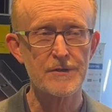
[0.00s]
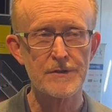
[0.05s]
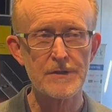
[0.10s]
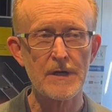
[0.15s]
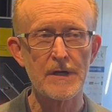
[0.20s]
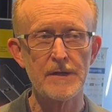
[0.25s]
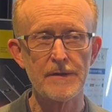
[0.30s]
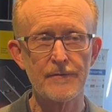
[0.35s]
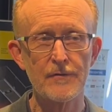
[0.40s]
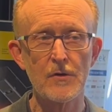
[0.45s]

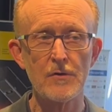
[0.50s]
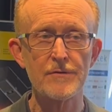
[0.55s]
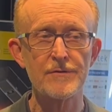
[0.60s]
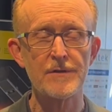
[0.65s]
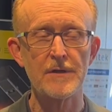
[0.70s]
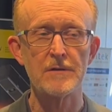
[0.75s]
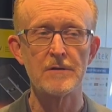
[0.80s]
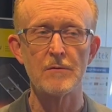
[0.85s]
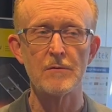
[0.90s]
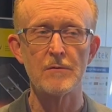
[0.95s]
day of
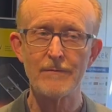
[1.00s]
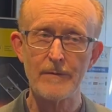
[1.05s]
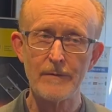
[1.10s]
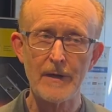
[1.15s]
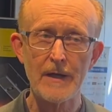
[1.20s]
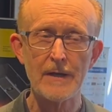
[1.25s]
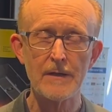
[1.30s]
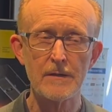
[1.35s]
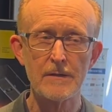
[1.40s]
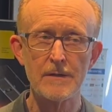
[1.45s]
content that we've ever
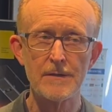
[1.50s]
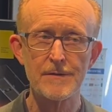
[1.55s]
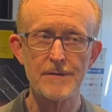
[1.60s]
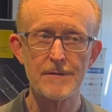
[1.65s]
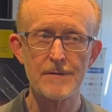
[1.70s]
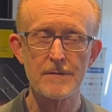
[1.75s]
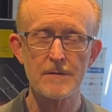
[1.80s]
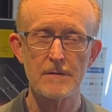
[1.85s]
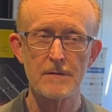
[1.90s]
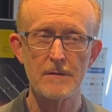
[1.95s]
had in
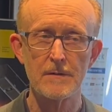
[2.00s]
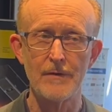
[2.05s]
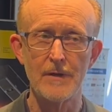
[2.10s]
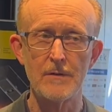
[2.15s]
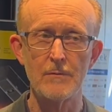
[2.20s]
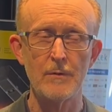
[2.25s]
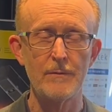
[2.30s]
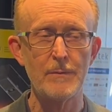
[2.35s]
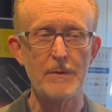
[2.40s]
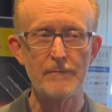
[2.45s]
this
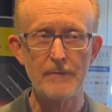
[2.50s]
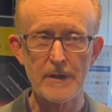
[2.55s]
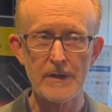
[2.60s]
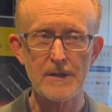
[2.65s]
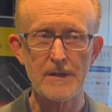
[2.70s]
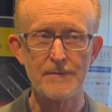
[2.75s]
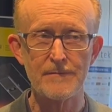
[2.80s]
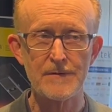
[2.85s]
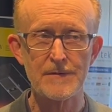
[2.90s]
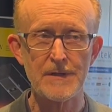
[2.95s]
event. We've been
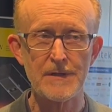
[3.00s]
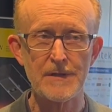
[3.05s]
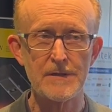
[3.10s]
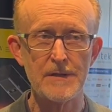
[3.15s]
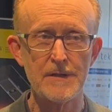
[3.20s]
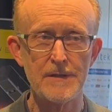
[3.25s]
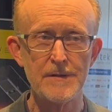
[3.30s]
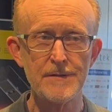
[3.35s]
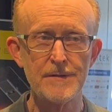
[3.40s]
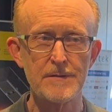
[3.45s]
running it for 10
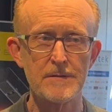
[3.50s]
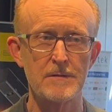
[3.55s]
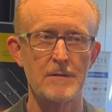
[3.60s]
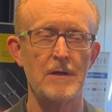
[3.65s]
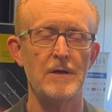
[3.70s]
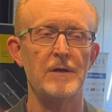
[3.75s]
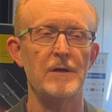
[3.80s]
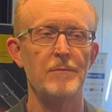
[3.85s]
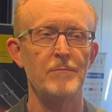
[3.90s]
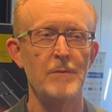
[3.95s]
years.
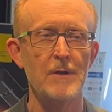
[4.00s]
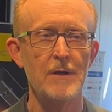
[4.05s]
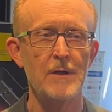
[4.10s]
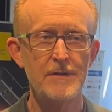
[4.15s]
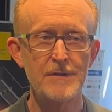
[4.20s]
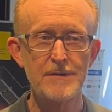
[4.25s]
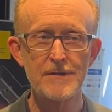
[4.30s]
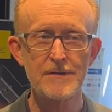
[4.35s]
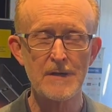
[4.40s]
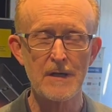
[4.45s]

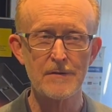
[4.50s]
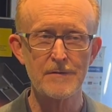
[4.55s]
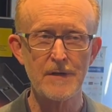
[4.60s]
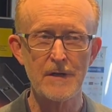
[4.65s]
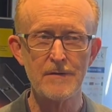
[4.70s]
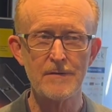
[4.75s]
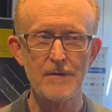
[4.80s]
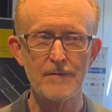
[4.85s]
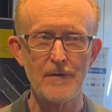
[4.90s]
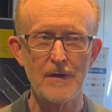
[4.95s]
This is our
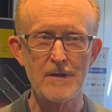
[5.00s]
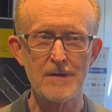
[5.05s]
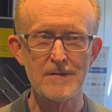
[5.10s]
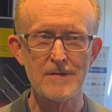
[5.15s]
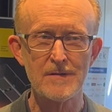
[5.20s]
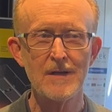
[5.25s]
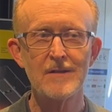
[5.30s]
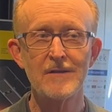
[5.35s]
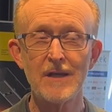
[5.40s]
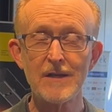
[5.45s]
10th event.
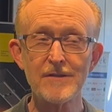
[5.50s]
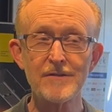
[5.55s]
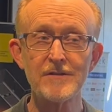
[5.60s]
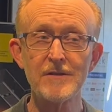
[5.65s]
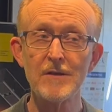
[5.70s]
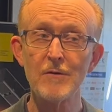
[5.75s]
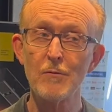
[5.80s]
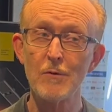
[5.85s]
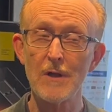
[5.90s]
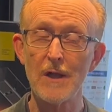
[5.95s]
Next
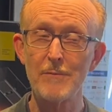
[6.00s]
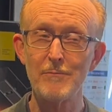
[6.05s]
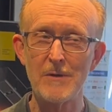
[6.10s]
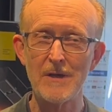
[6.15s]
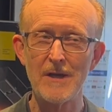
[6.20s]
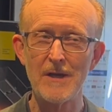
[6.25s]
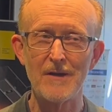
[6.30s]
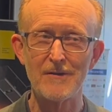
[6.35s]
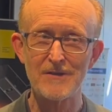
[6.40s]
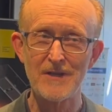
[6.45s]
year will
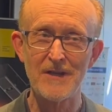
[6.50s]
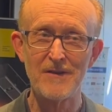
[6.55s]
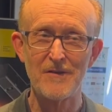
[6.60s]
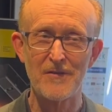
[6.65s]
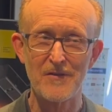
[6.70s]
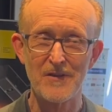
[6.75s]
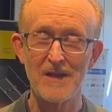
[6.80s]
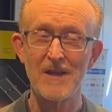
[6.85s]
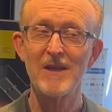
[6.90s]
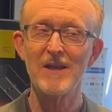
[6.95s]
be our
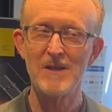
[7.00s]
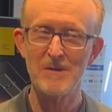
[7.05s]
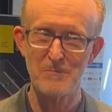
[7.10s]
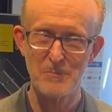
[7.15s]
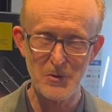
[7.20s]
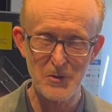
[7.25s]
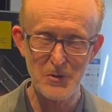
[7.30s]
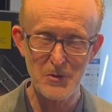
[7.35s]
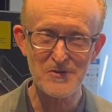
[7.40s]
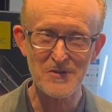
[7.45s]
10th
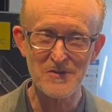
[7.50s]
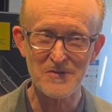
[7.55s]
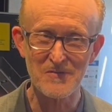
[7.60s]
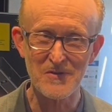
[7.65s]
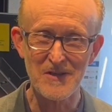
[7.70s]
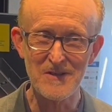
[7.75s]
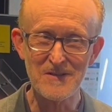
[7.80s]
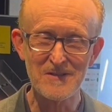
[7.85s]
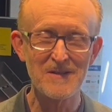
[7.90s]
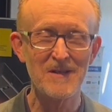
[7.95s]
in-person
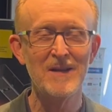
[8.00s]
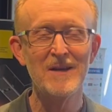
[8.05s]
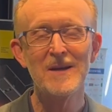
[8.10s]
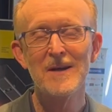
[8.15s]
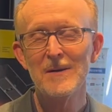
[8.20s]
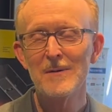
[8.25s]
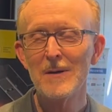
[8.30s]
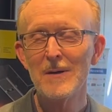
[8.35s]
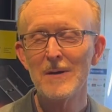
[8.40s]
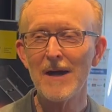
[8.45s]
event.
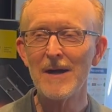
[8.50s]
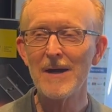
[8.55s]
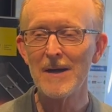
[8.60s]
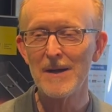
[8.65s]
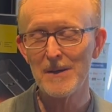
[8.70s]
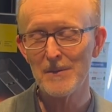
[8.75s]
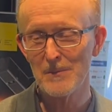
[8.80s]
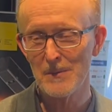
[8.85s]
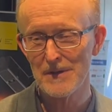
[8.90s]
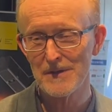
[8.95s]

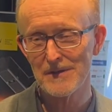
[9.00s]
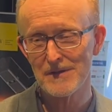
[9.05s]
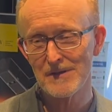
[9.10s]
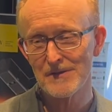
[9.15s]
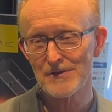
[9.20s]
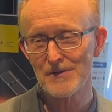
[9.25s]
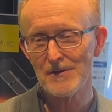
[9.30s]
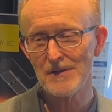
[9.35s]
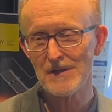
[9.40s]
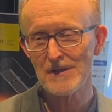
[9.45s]
But
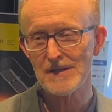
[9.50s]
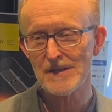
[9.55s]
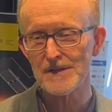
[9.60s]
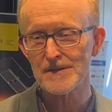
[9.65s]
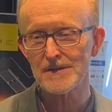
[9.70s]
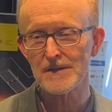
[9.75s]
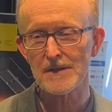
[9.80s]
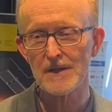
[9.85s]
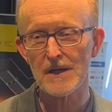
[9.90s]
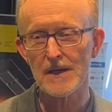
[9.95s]
certainly
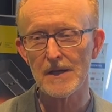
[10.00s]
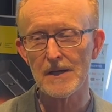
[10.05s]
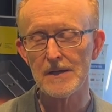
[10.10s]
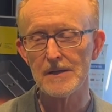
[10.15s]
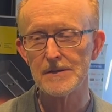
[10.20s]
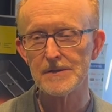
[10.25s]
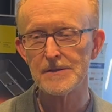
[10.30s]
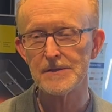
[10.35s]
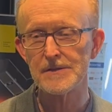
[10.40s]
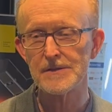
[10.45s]

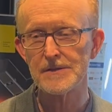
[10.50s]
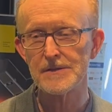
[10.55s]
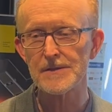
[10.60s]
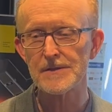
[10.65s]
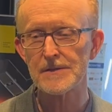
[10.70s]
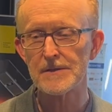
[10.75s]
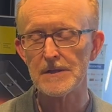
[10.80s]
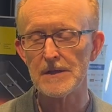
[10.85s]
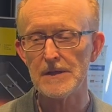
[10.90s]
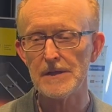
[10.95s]
yesterday,
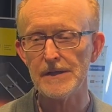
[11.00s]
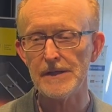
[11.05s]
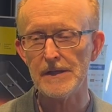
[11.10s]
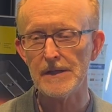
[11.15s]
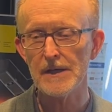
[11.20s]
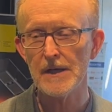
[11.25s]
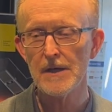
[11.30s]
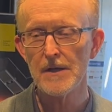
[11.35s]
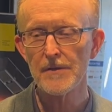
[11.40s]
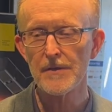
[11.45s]
just
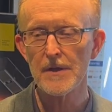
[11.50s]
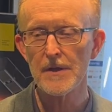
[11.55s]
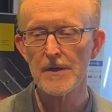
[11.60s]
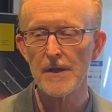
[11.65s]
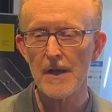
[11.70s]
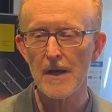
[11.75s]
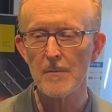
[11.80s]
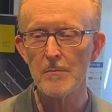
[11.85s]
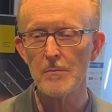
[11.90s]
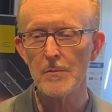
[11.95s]
the
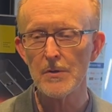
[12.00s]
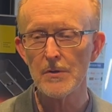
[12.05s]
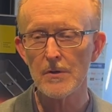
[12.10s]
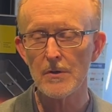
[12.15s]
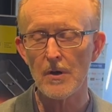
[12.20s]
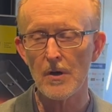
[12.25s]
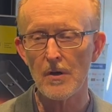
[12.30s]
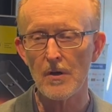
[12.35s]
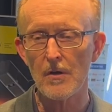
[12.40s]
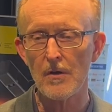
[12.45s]
number
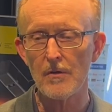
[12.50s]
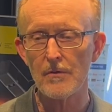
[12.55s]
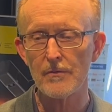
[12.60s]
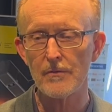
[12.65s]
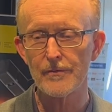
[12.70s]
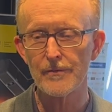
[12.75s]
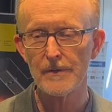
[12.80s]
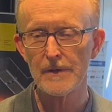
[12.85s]
of